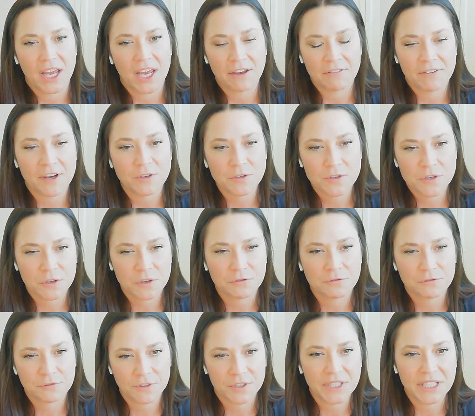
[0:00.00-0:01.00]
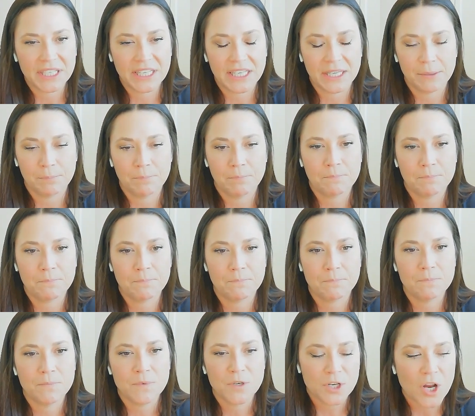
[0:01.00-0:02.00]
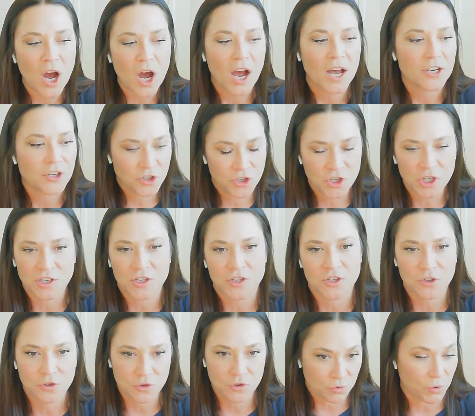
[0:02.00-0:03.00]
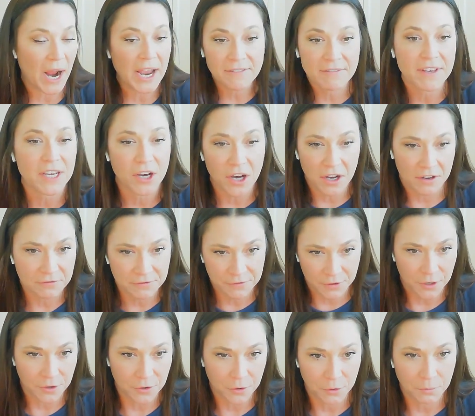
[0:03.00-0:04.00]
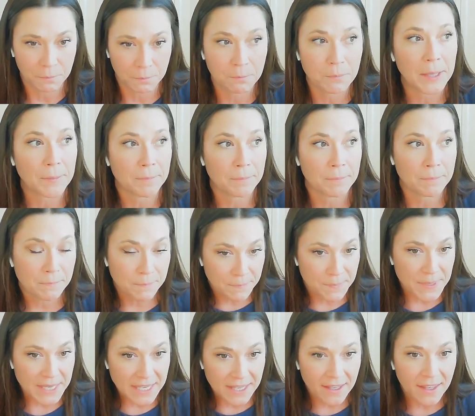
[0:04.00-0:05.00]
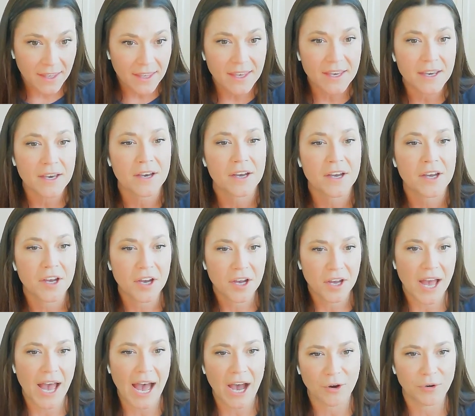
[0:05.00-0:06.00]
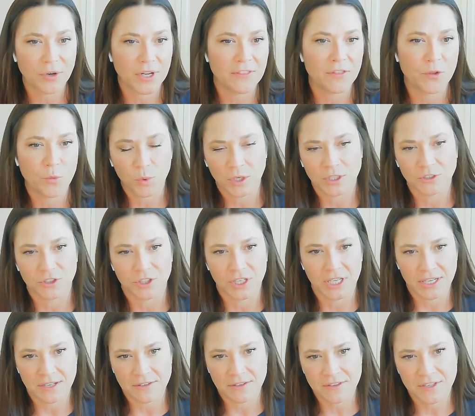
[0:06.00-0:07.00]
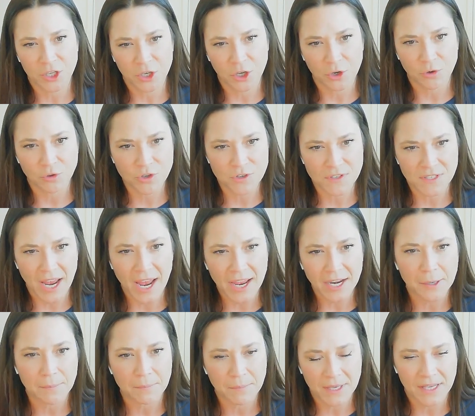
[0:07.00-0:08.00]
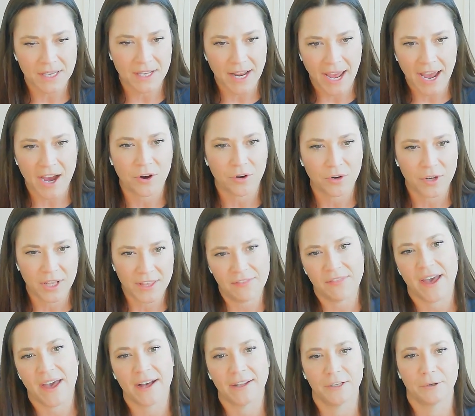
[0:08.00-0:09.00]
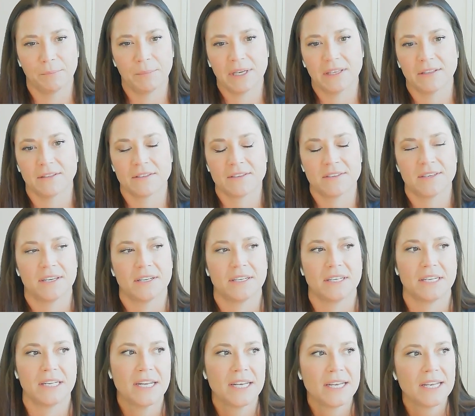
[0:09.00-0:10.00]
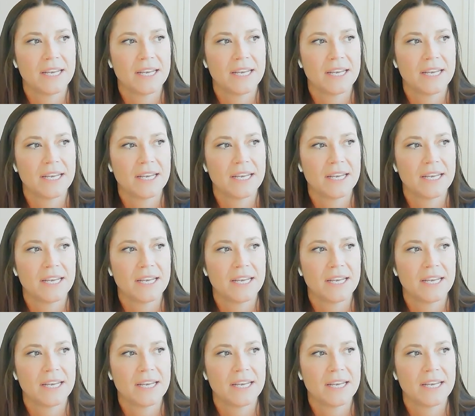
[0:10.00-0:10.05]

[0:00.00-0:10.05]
I felt so free, not just driving off-road, but being out in the wilderness, just kind of being out in the elements and